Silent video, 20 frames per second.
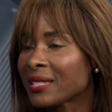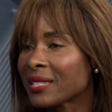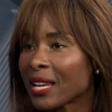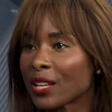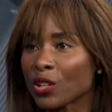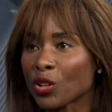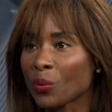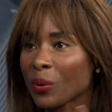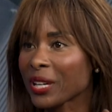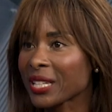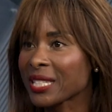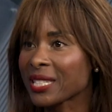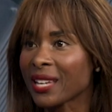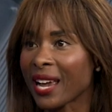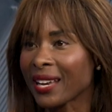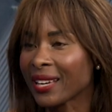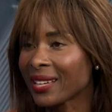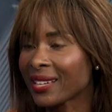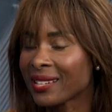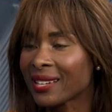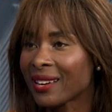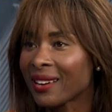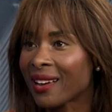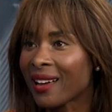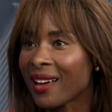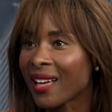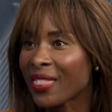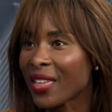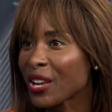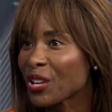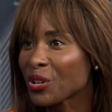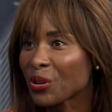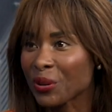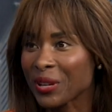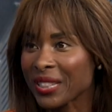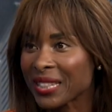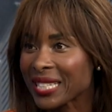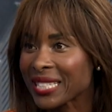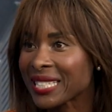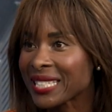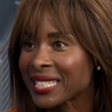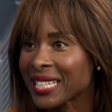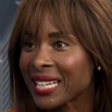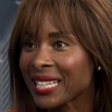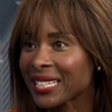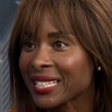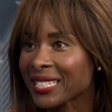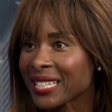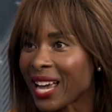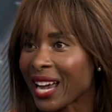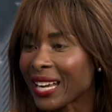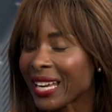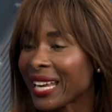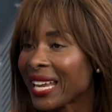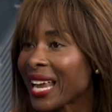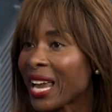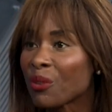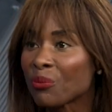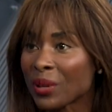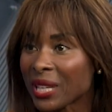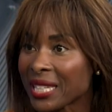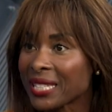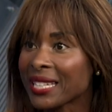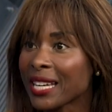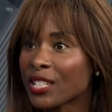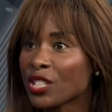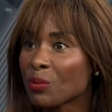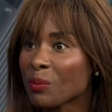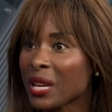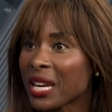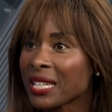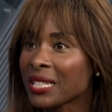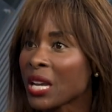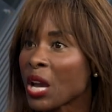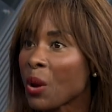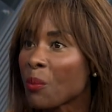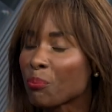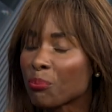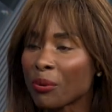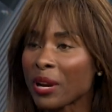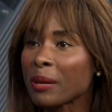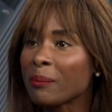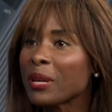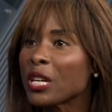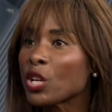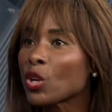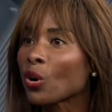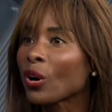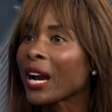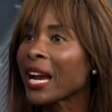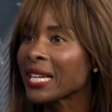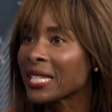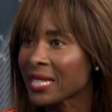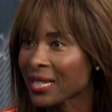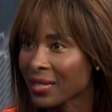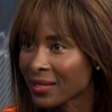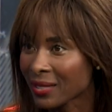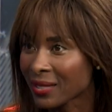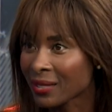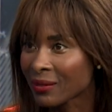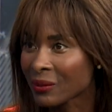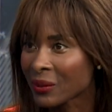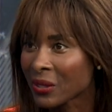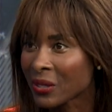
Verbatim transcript: said, look, we're excited uh, that you're in this seat, Asahi. And what he said to me is, bring me your ideas.